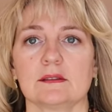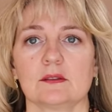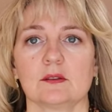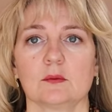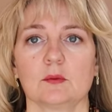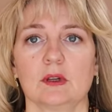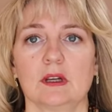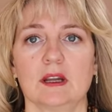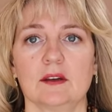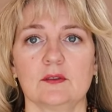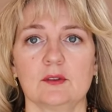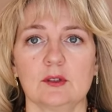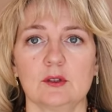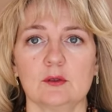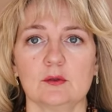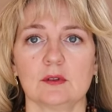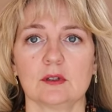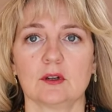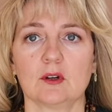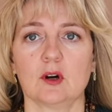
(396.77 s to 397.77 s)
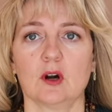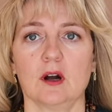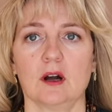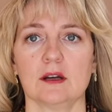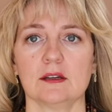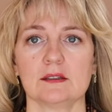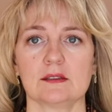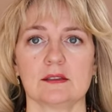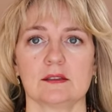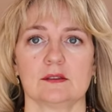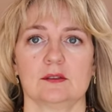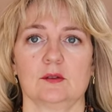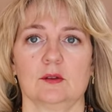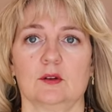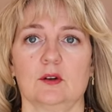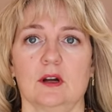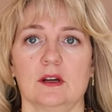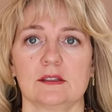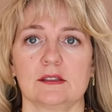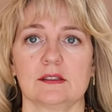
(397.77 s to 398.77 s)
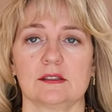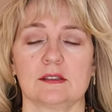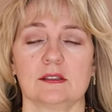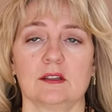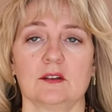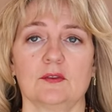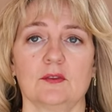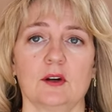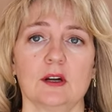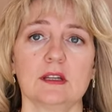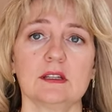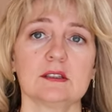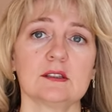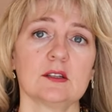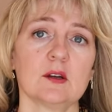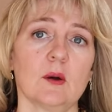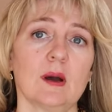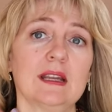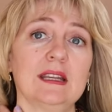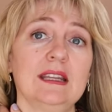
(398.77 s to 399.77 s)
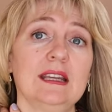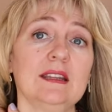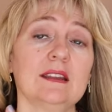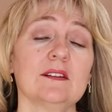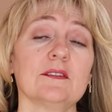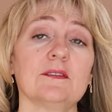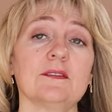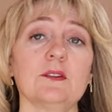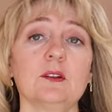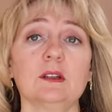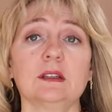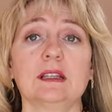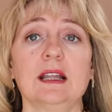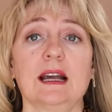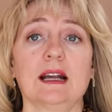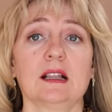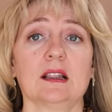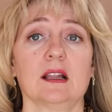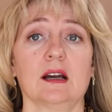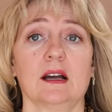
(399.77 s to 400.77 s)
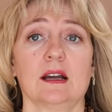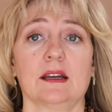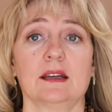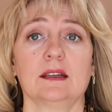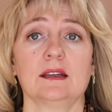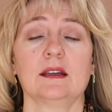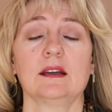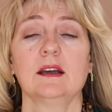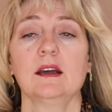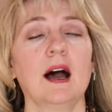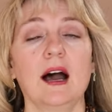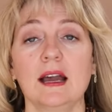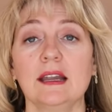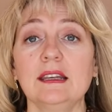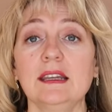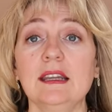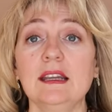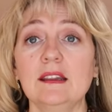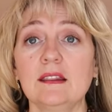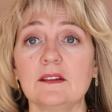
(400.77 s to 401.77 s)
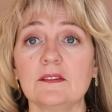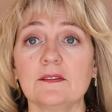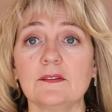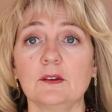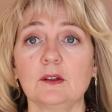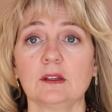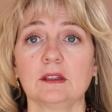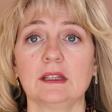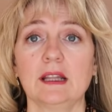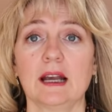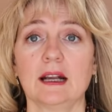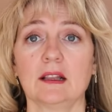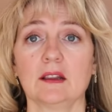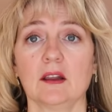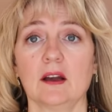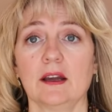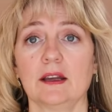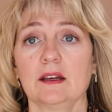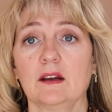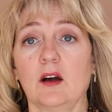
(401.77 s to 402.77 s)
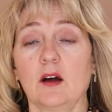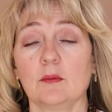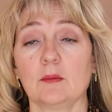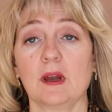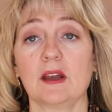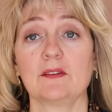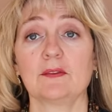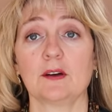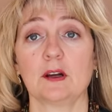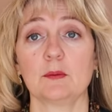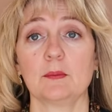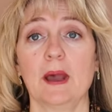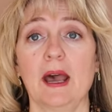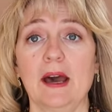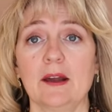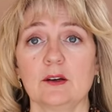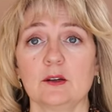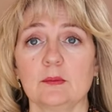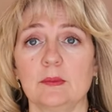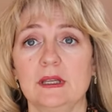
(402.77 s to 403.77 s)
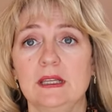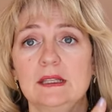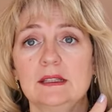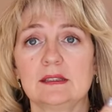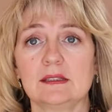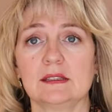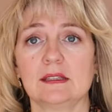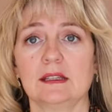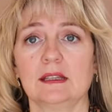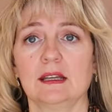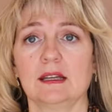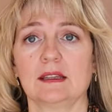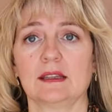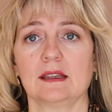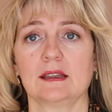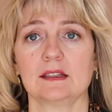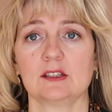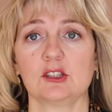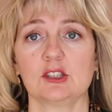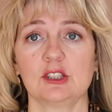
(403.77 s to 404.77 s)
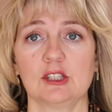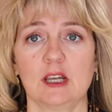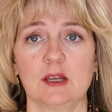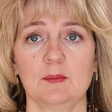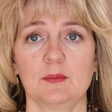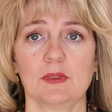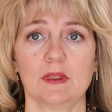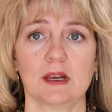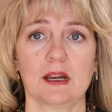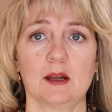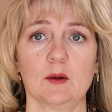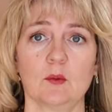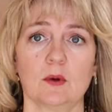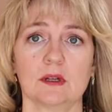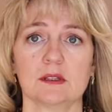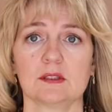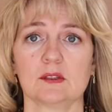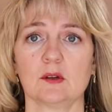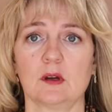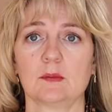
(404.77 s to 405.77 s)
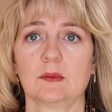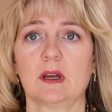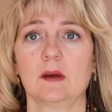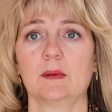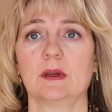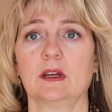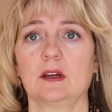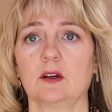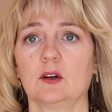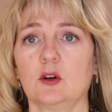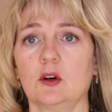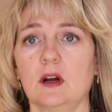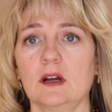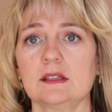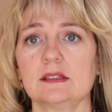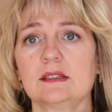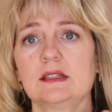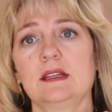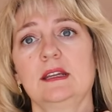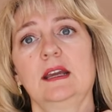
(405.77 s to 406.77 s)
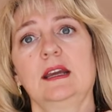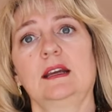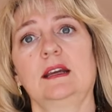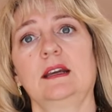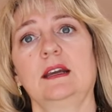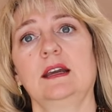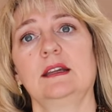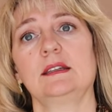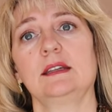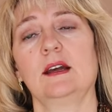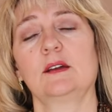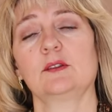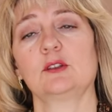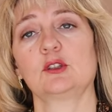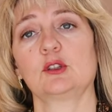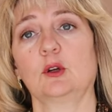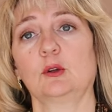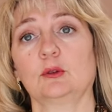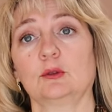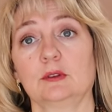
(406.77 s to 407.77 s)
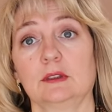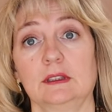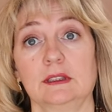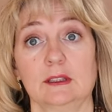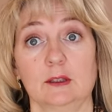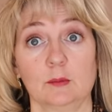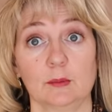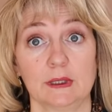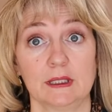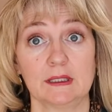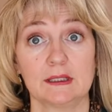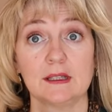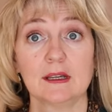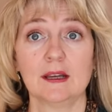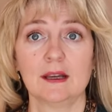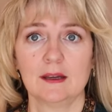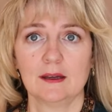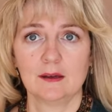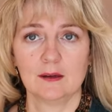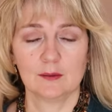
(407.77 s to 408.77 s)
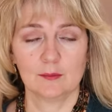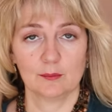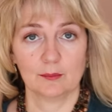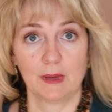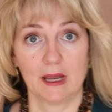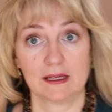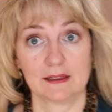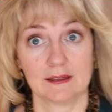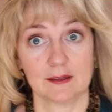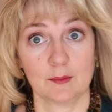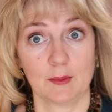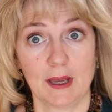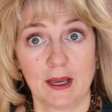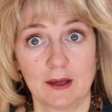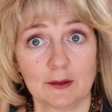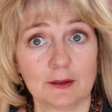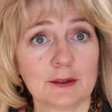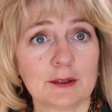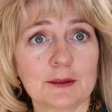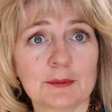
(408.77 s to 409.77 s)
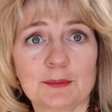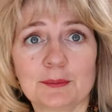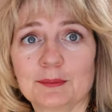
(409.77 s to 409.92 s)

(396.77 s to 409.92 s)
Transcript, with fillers: So I'm going to have two that cross, so crosses in the front. So I need the full neckline. I need the full neckline on my front pattern piece to get the shape that I want. So I'm coming across the neck and down the shoulder a little bit. Back to the pattern.